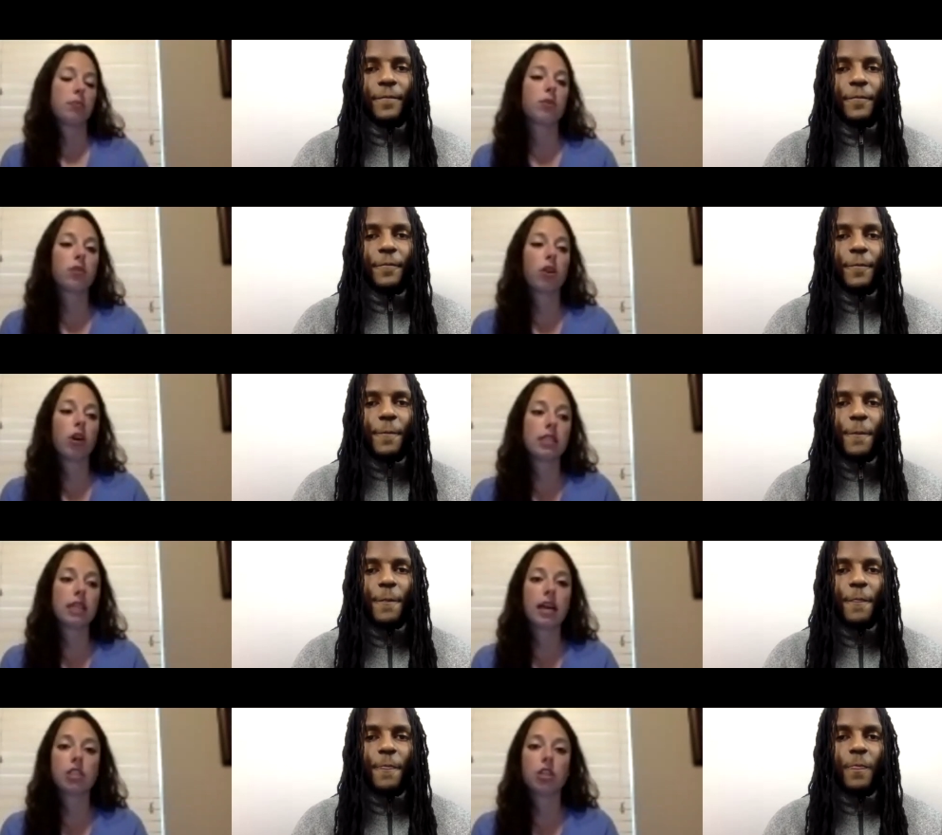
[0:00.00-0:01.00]
Speaker 1: contact.
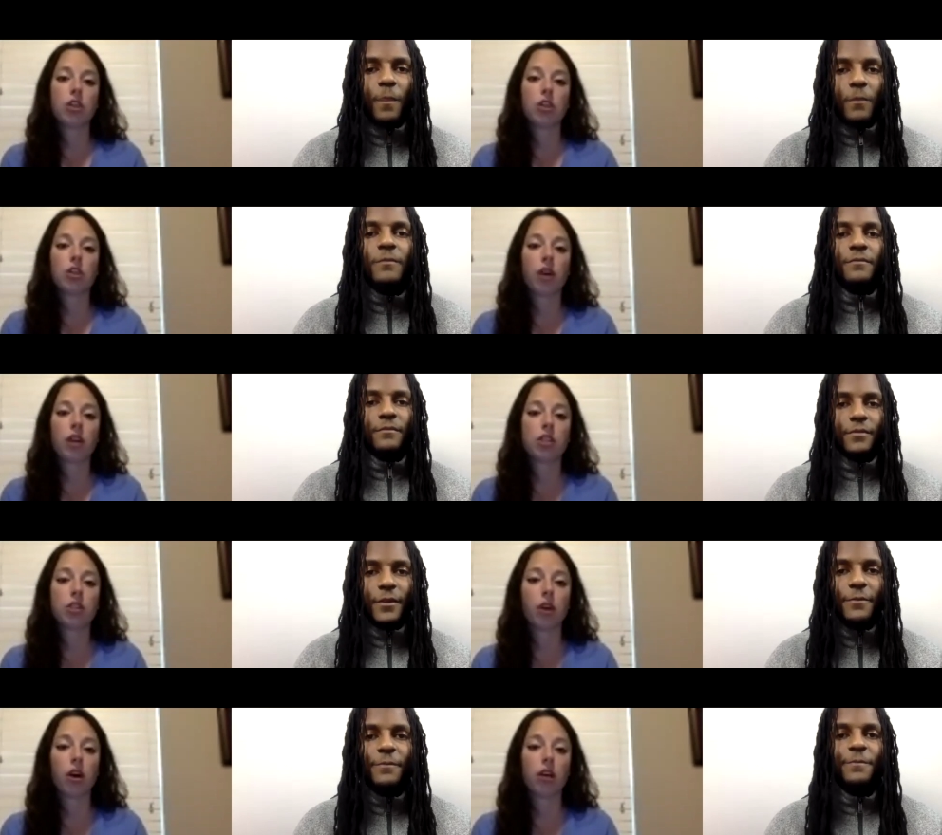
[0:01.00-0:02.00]
You know, you know how to do it
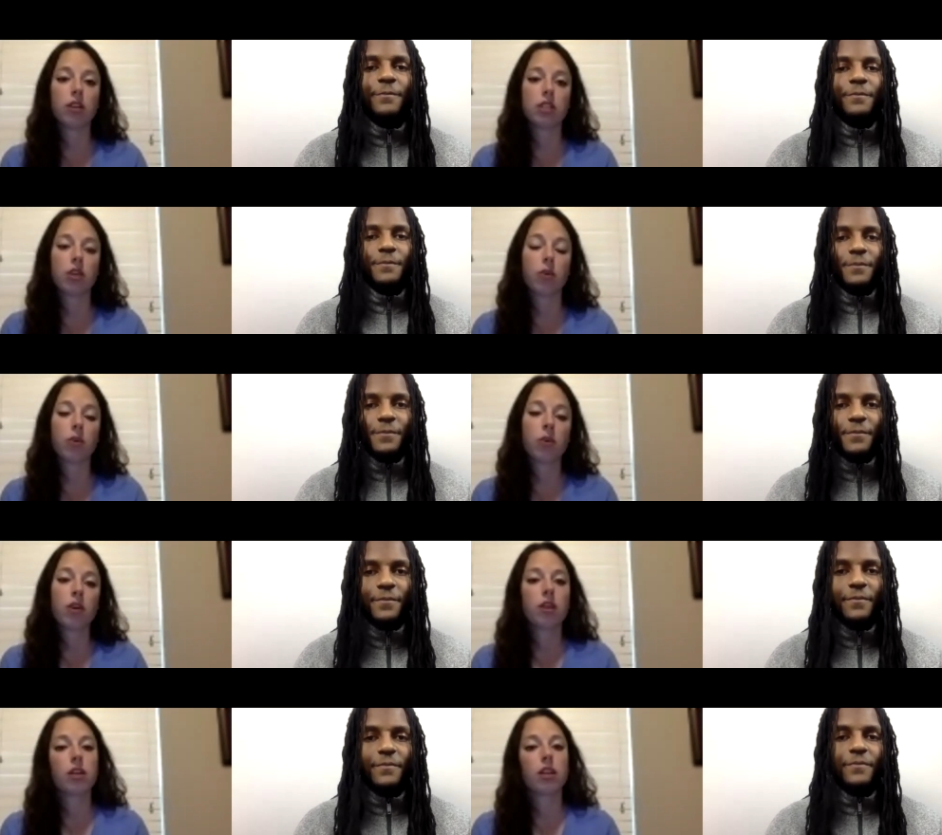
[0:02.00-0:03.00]
all. So you
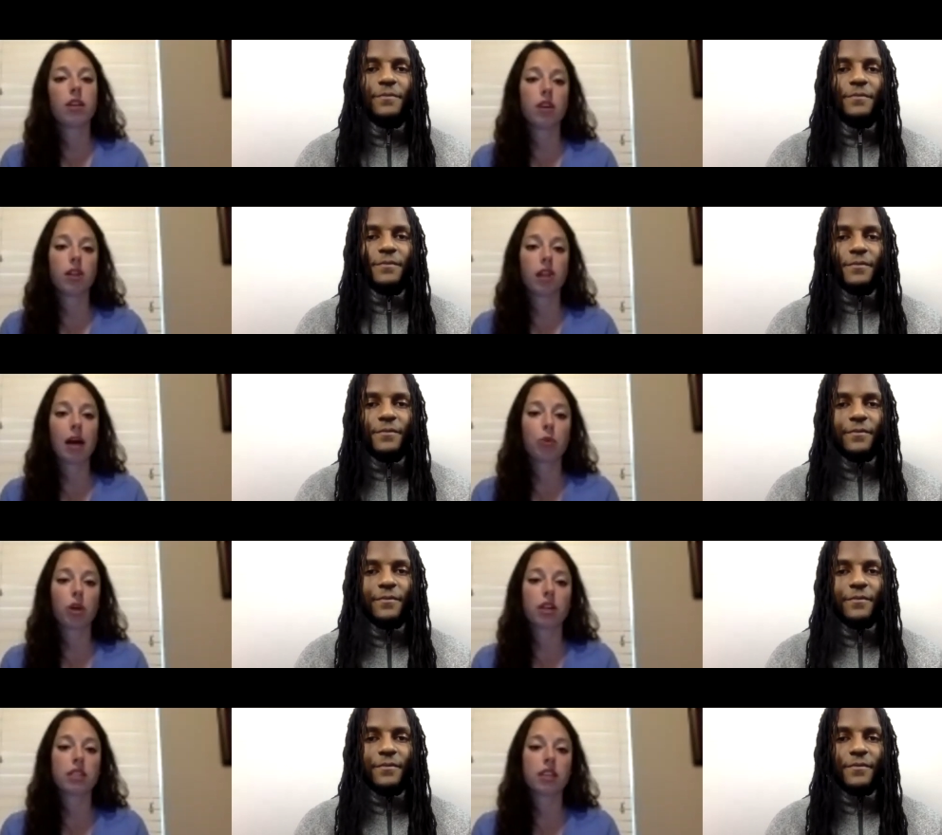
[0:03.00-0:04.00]
leave the lab work and
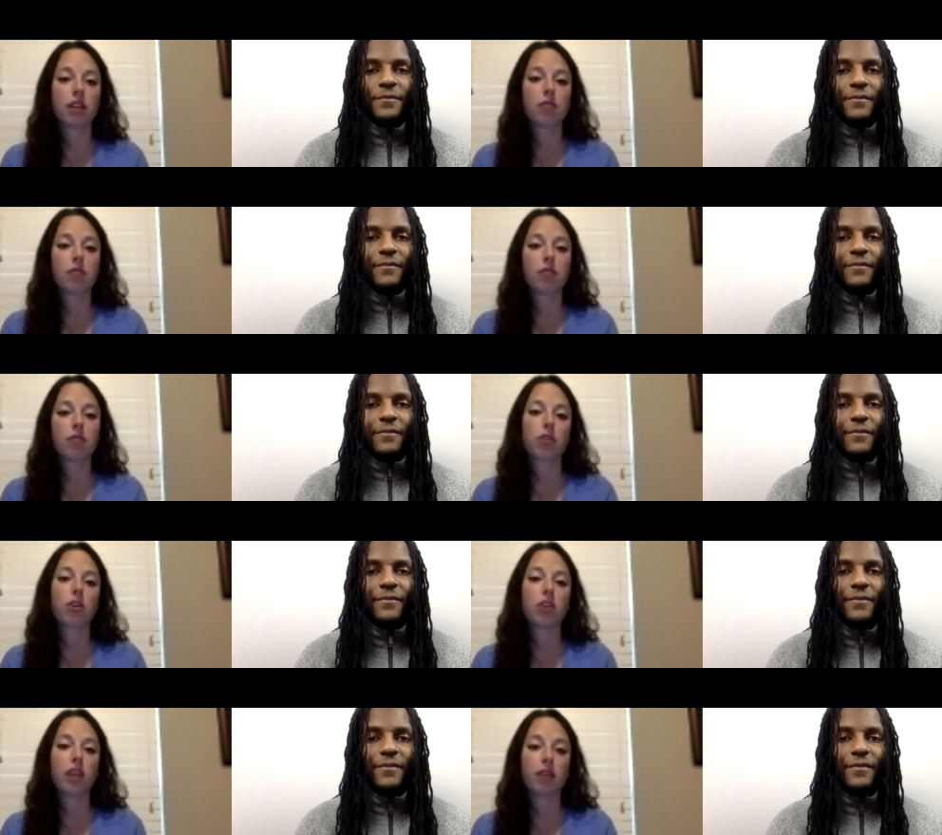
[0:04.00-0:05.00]
stuff for third
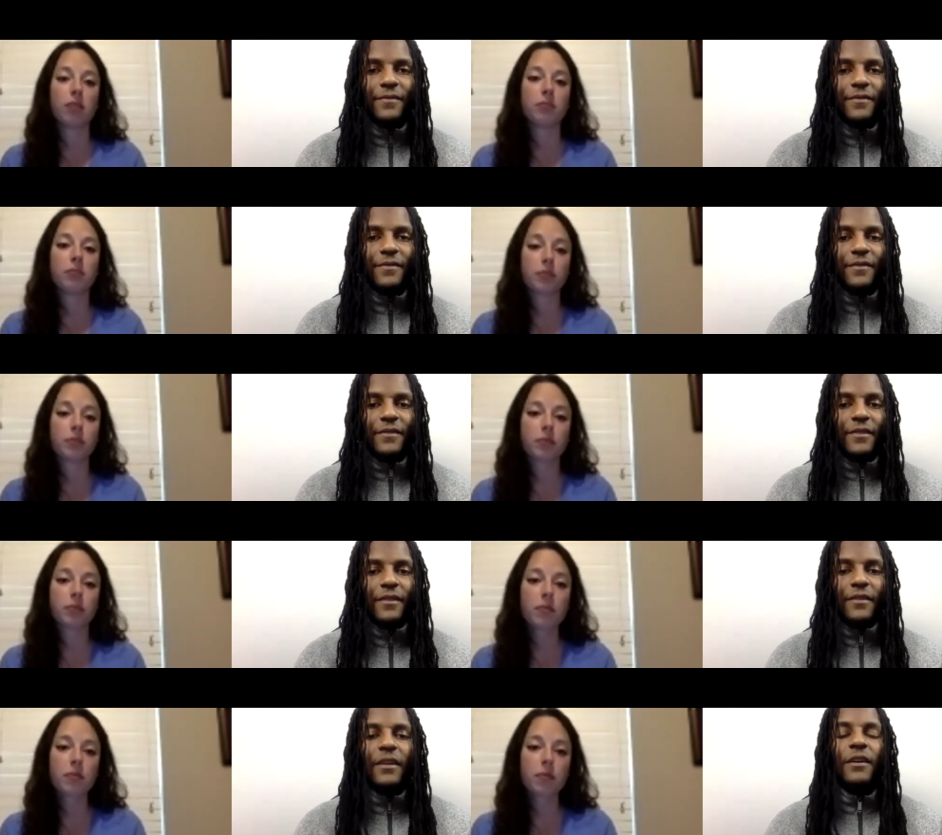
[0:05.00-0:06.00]
year.
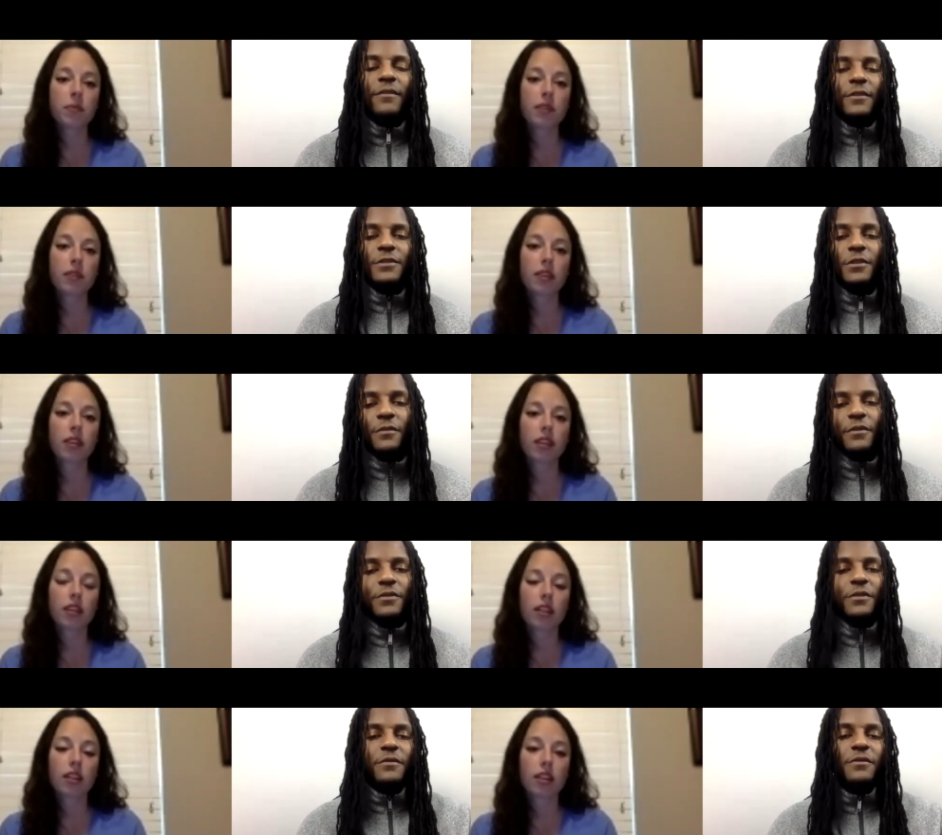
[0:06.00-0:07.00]
Speaker 2: Nice for sure, for sure,
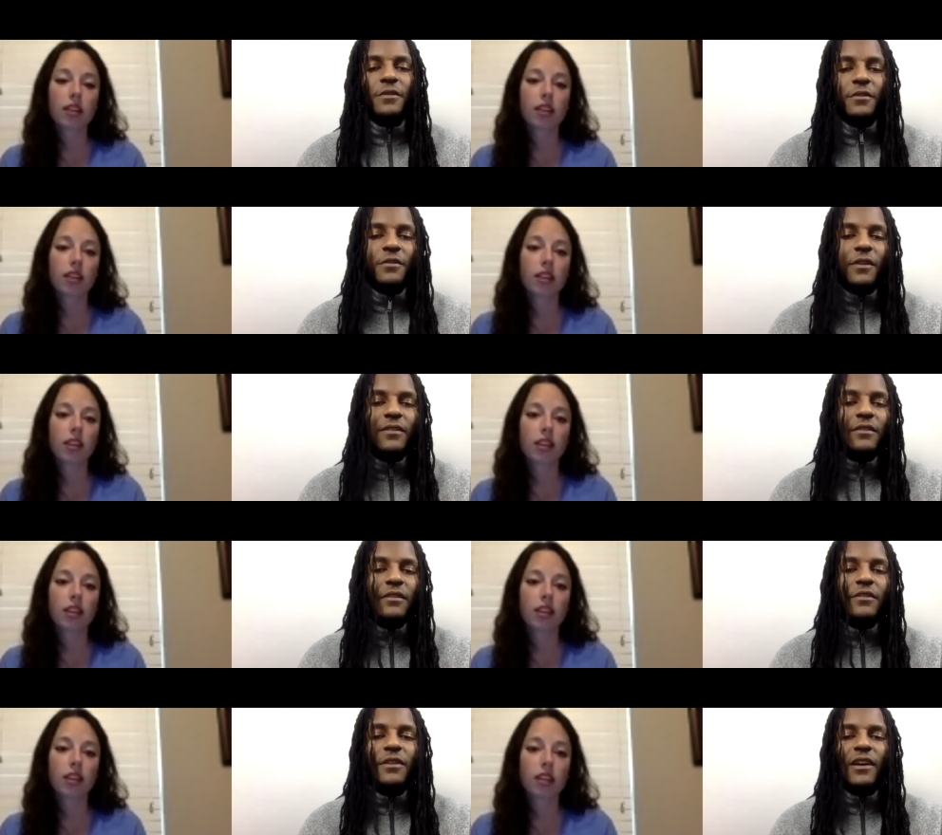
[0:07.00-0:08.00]
for sure. So that's good.
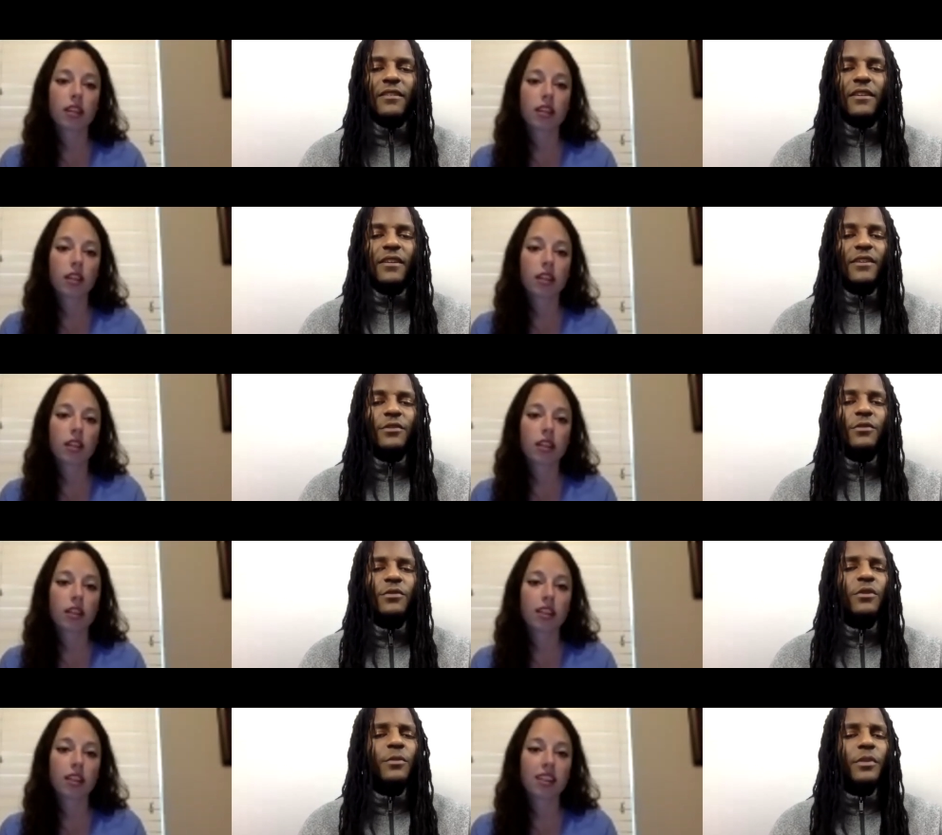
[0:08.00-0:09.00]
You guys get introduced to
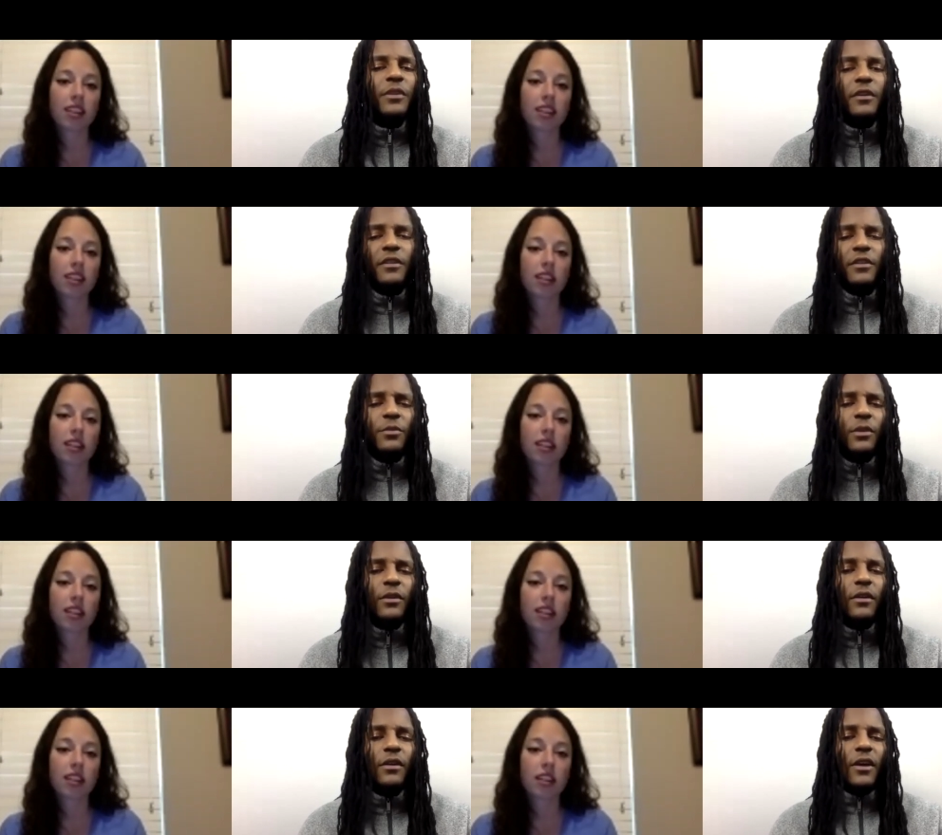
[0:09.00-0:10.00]
it pretty early as well.
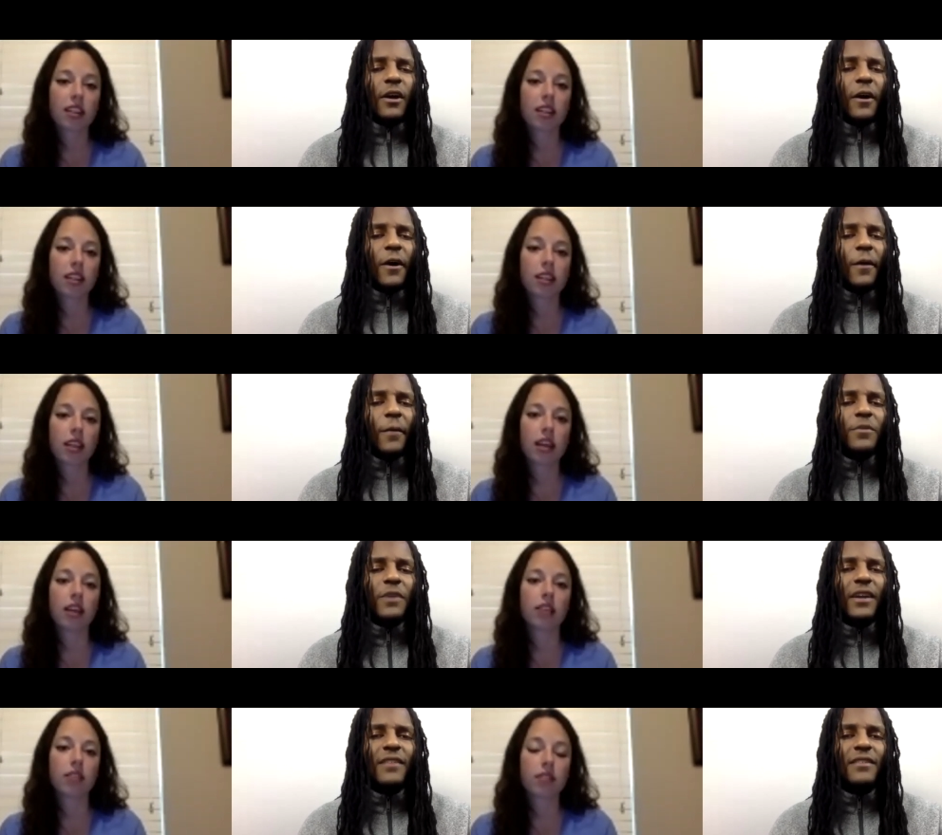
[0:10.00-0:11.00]
Um, yeah. So I
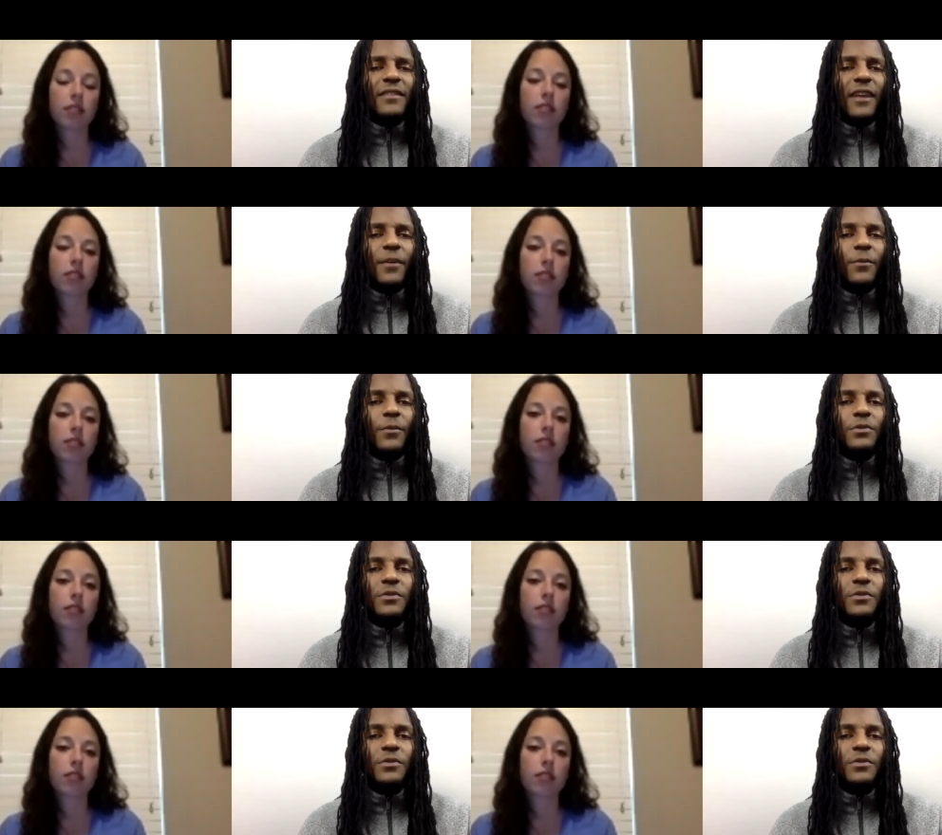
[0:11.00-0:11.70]
guess is that would you